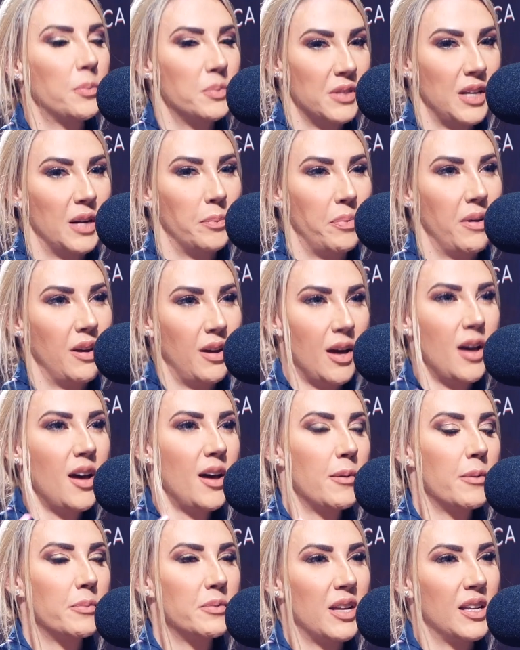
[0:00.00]
upset being,
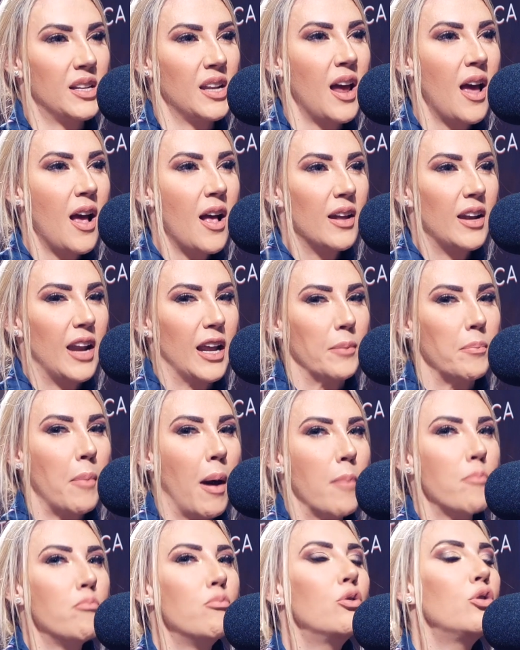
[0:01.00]
I'm upset. Like
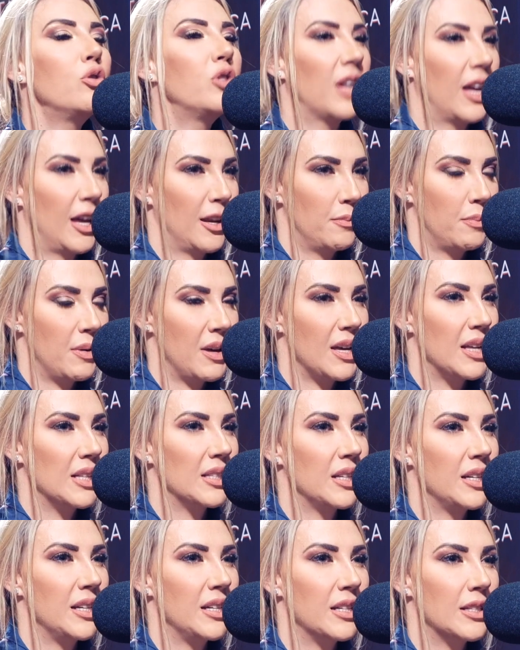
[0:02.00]
my mood can be
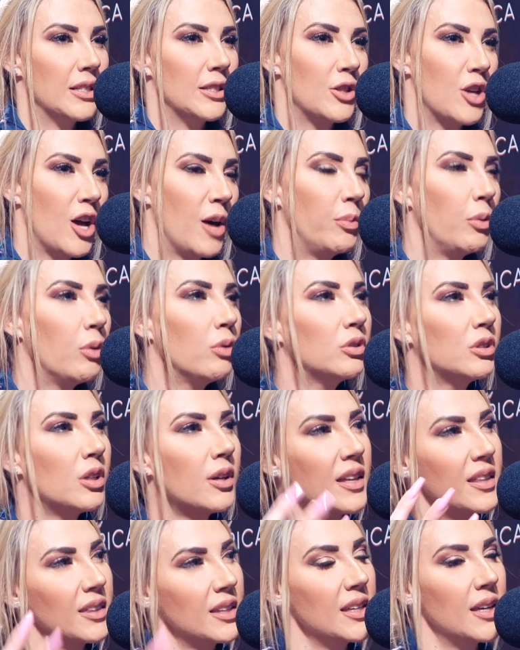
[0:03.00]
easily disturbed. Also,
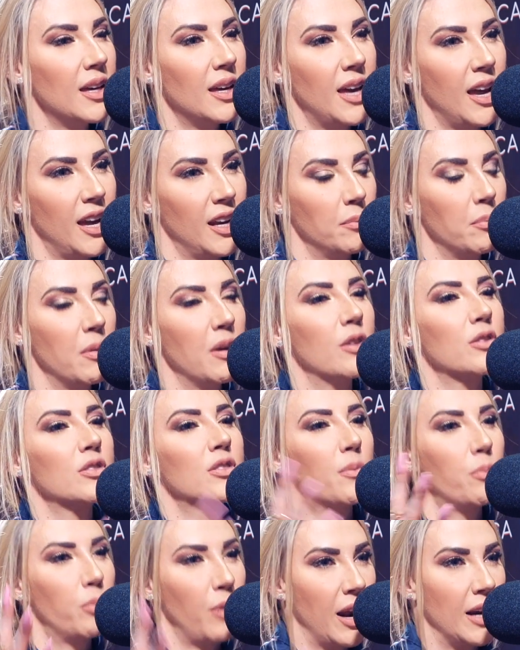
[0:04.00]
I think, again, because
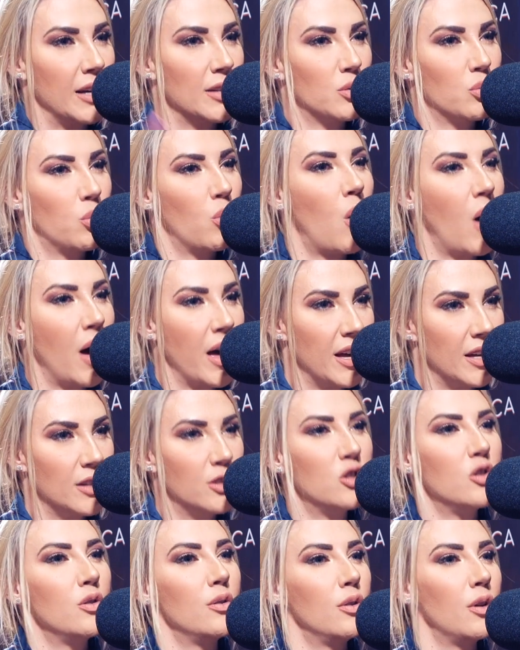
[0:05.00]
the brain is
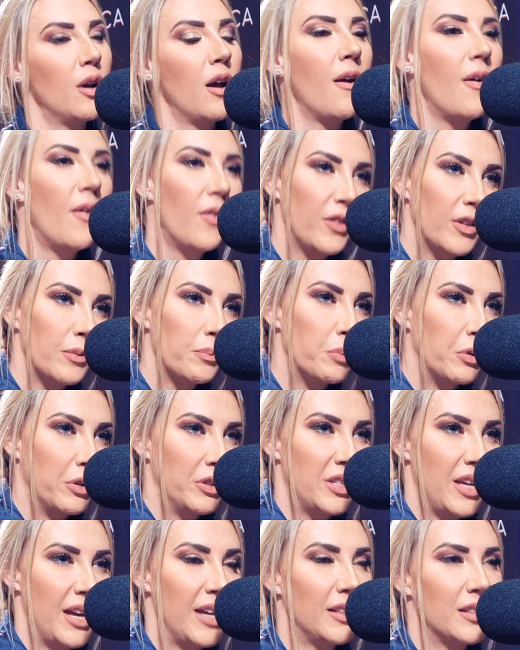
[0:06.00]
wired to
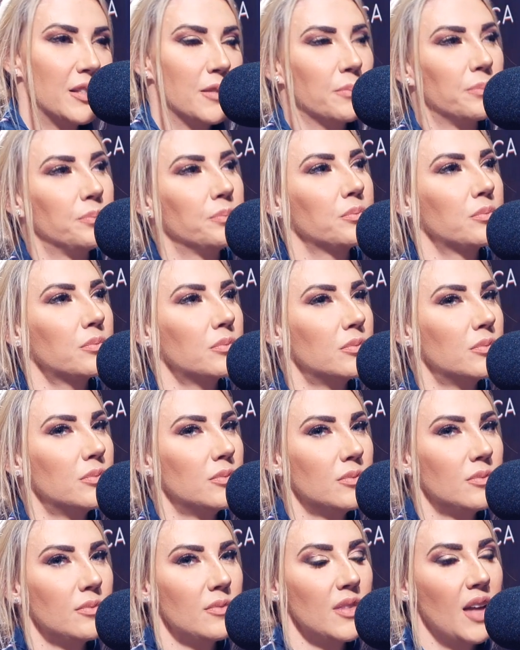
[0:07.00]
protect.
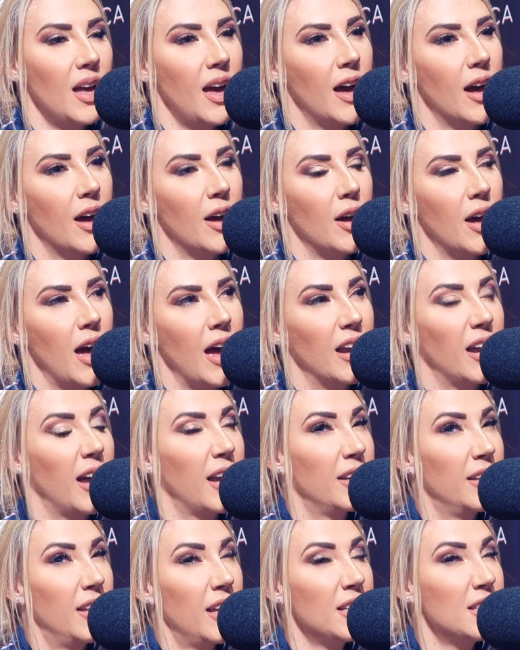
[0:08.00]

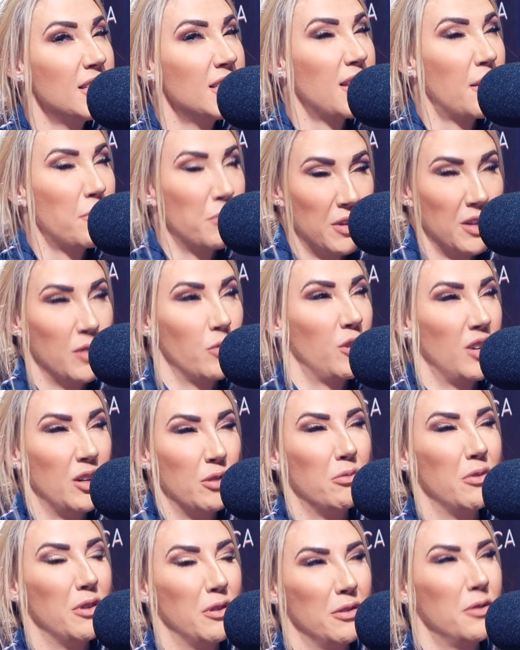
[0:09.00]
And that's something
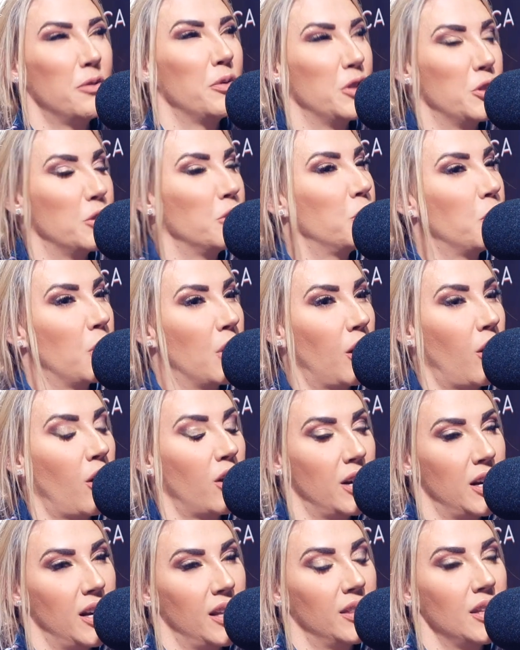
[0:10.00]
we should work
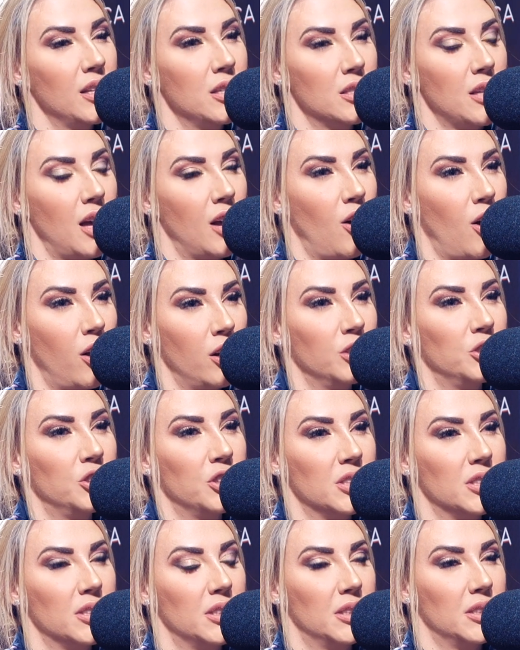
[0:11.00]
on. And I think
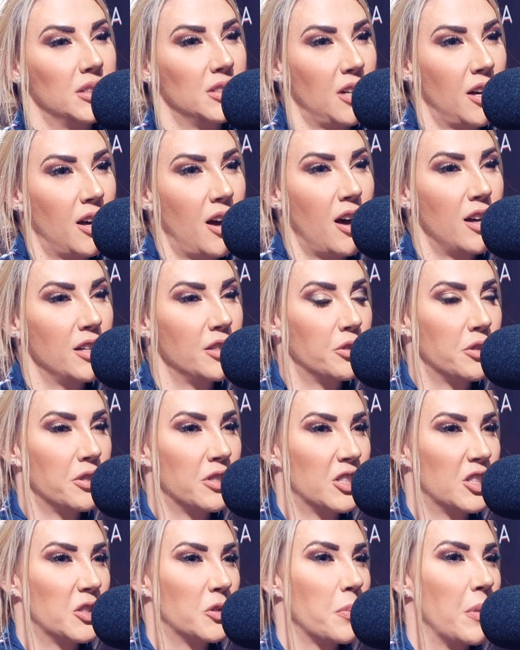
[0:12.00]
psychologists and
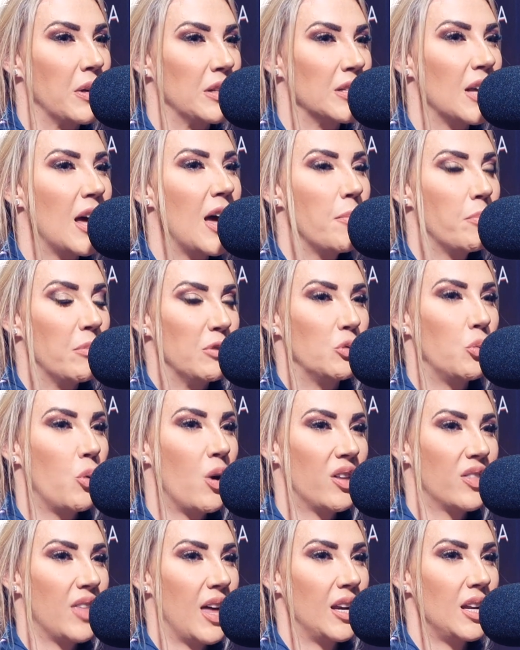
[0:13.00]
psychiatrists must
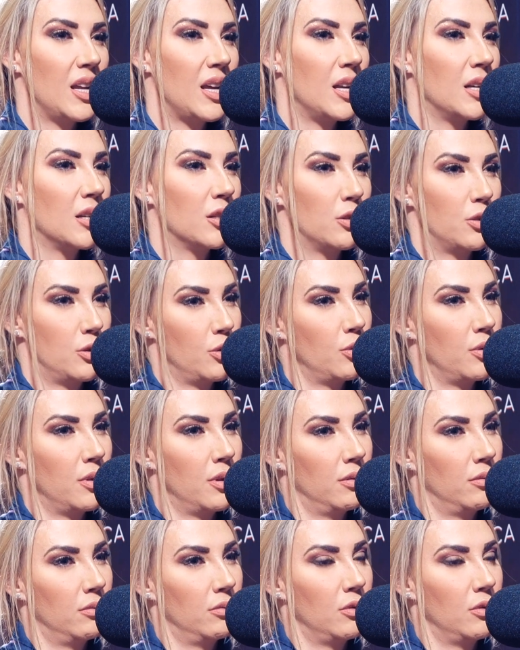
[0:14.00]
work that into,